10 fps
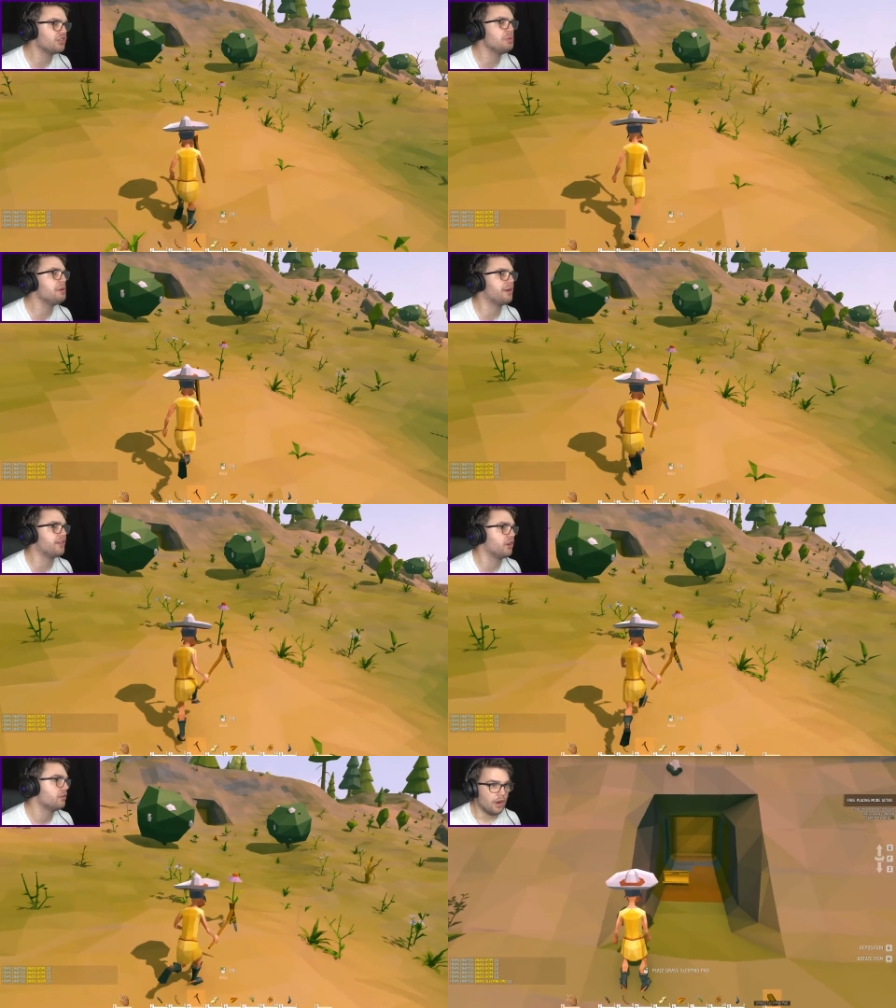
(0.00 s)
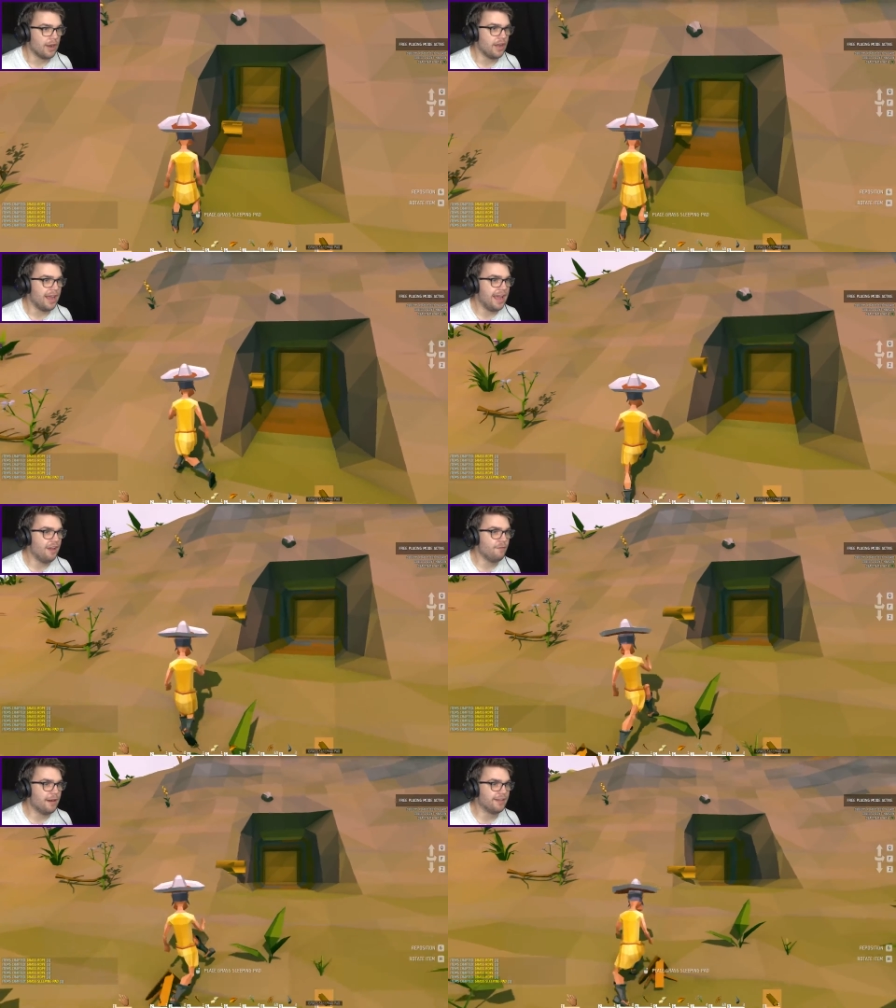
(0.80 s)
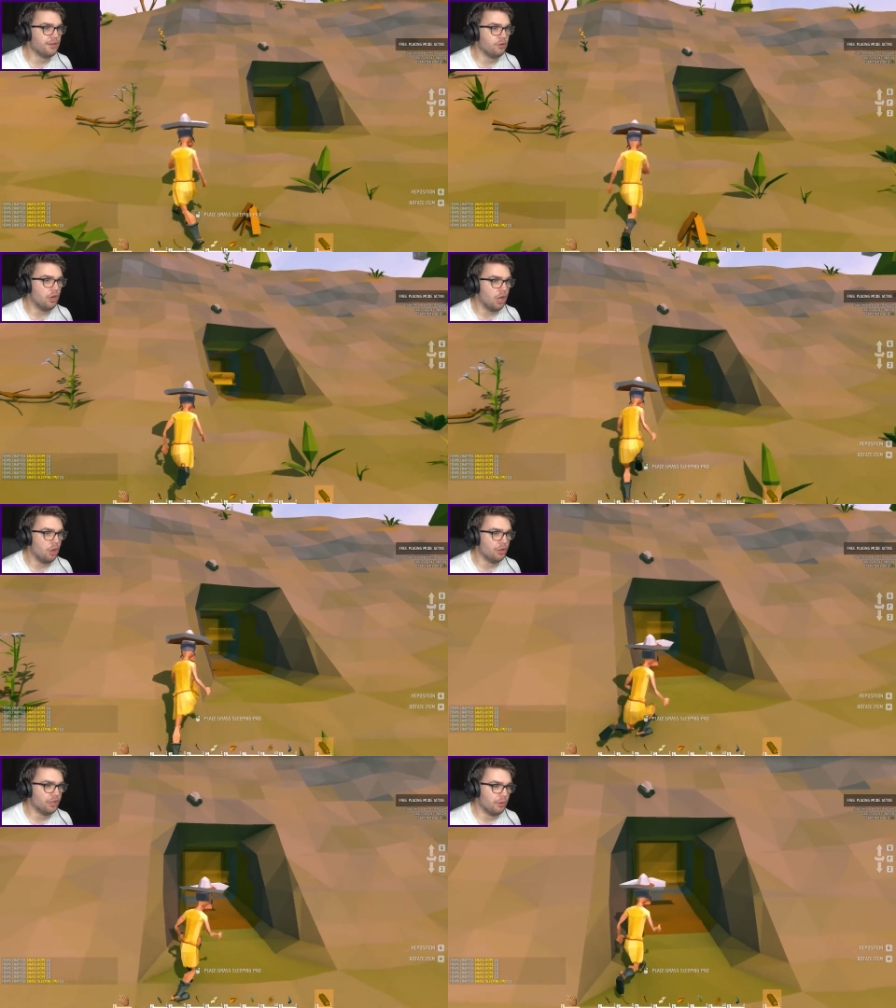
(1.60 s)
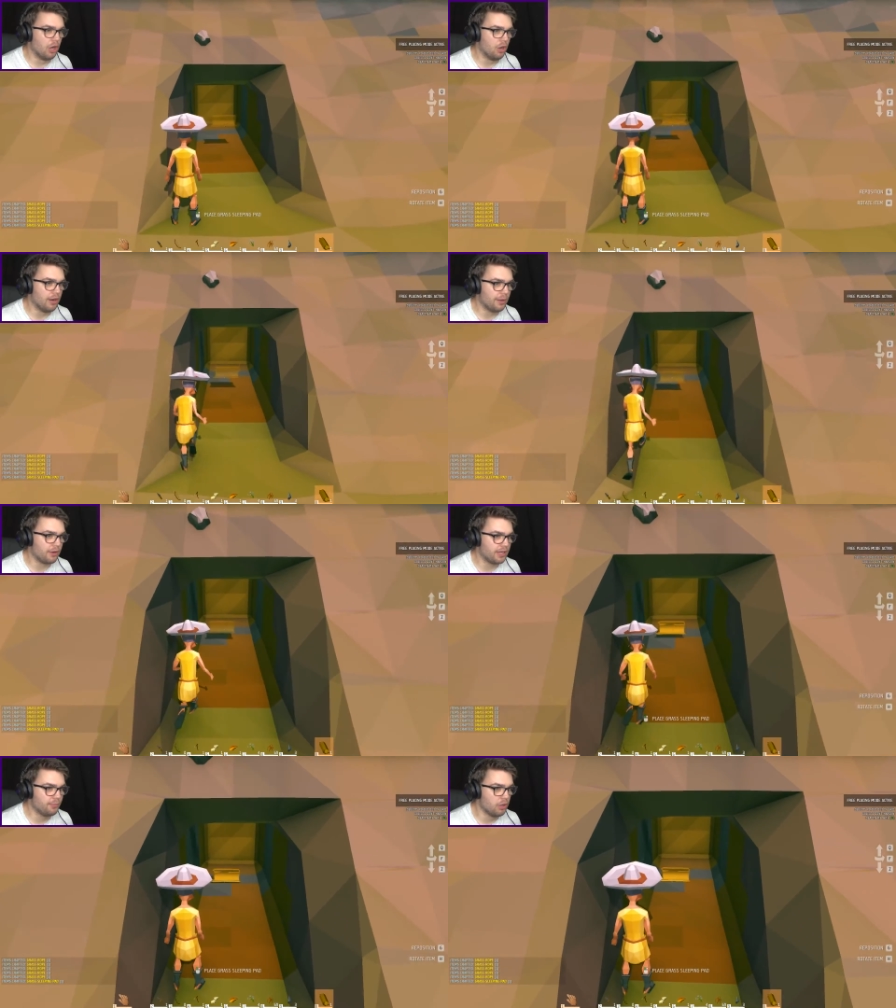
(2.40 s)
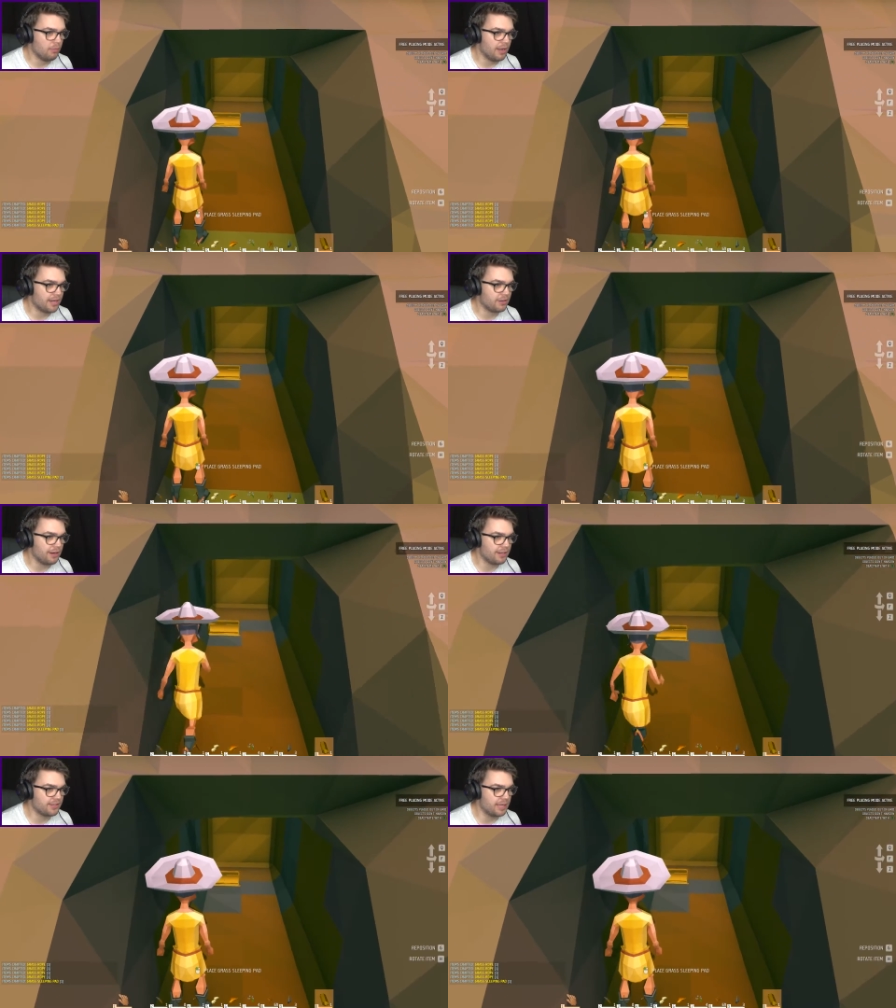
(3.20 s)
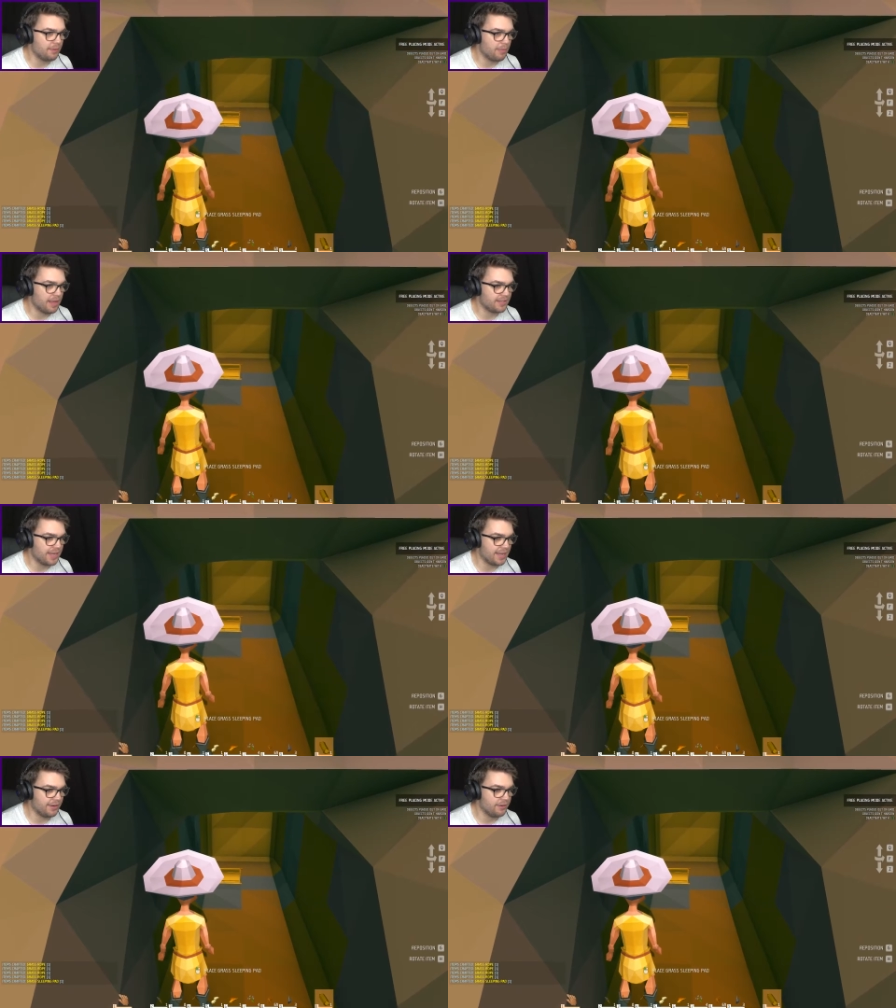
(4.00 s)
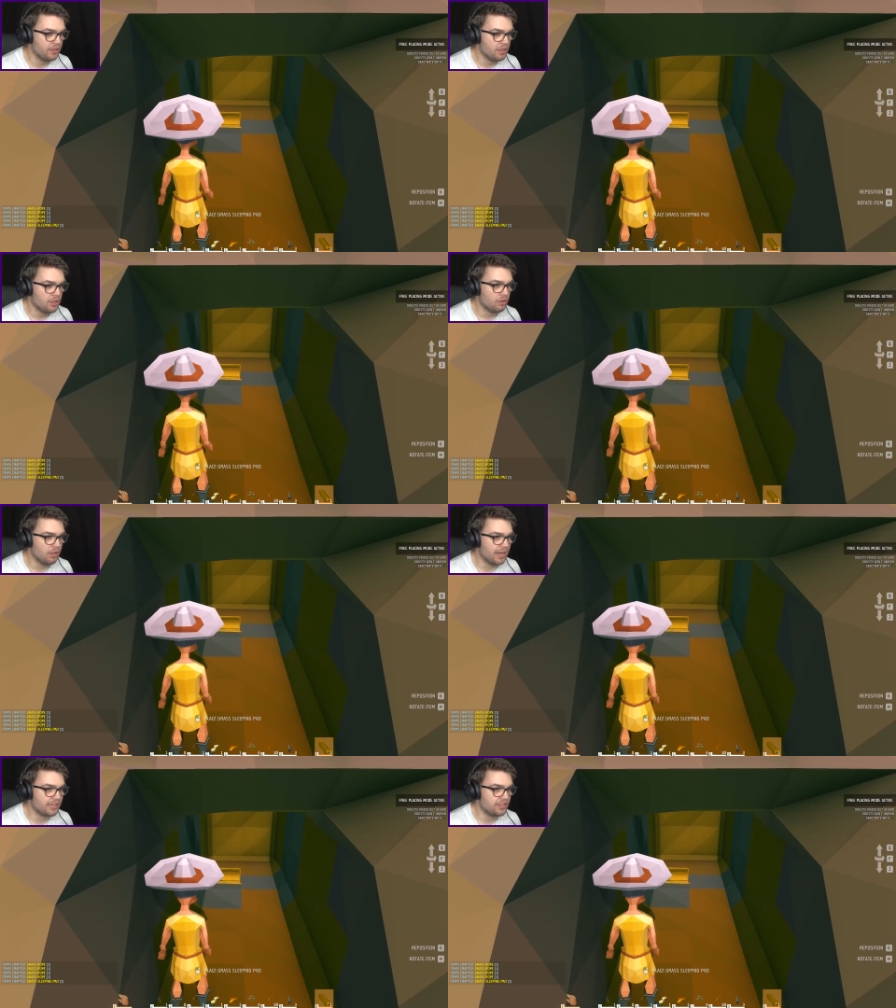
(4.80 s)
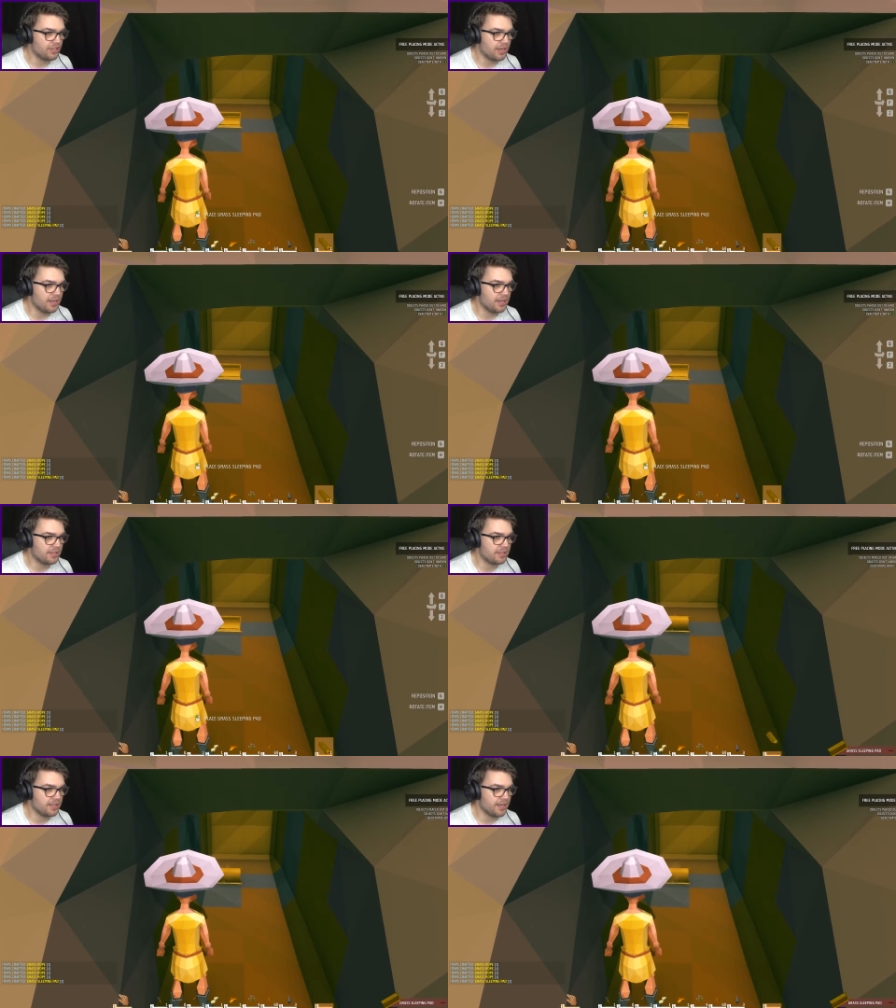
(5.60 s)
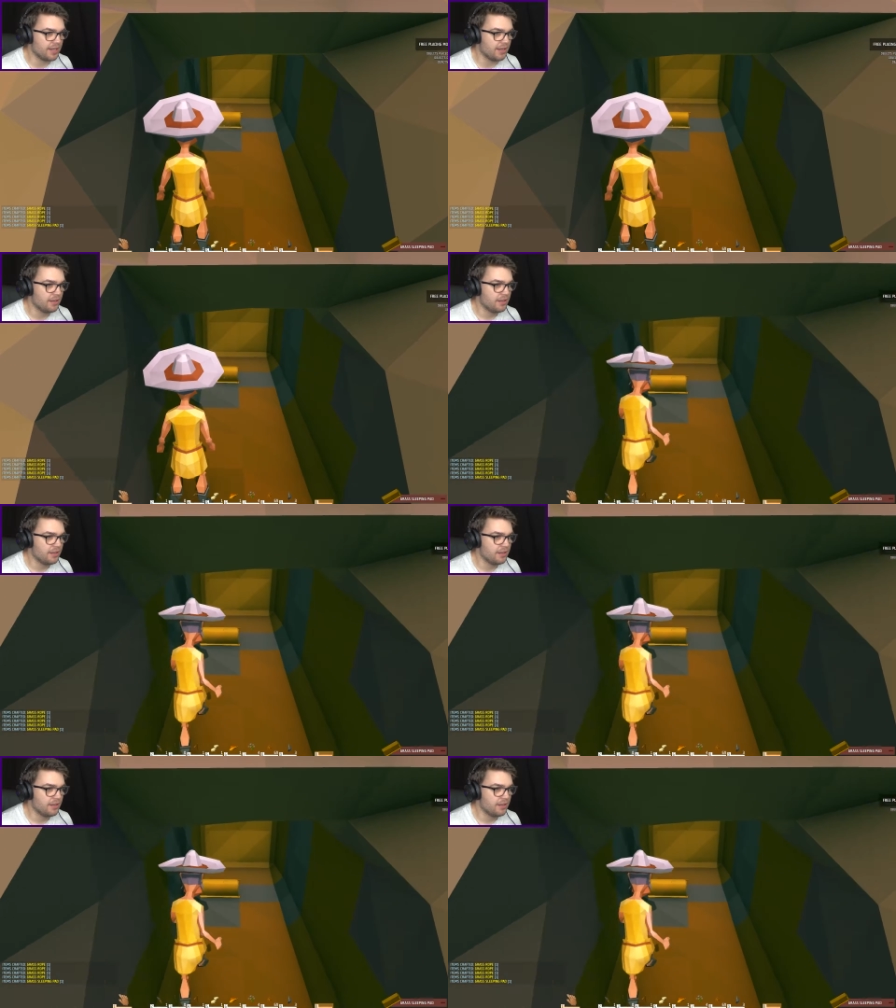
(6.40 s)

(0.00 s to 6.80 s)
Just do what you want to do. All right, I have my little hole in the wall, and I'm going to put my grass sleeping mat down, like, just here.